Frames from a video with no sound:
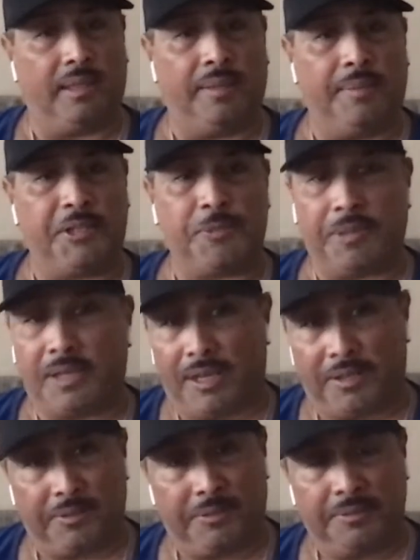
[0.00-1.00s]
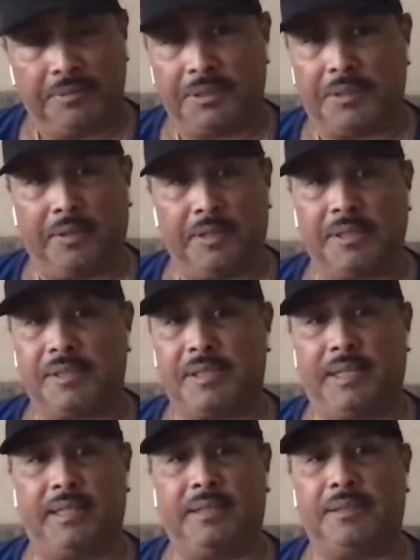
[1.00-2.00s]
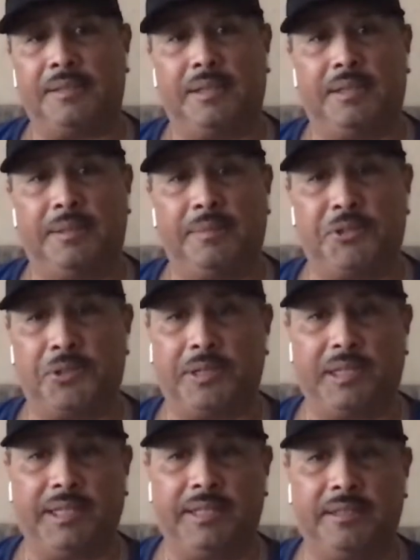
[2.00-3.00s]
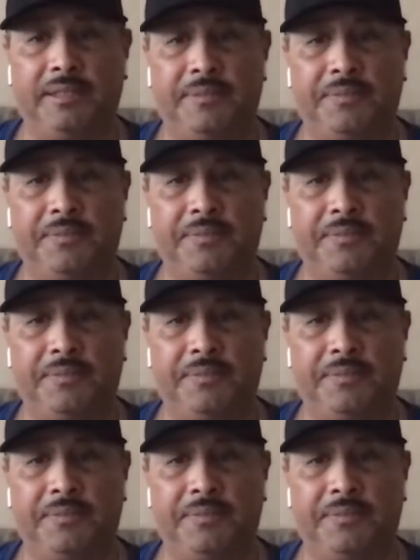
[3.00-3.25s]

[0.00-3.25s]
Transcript: Mitch McConnell, the current Senate Majority Leader,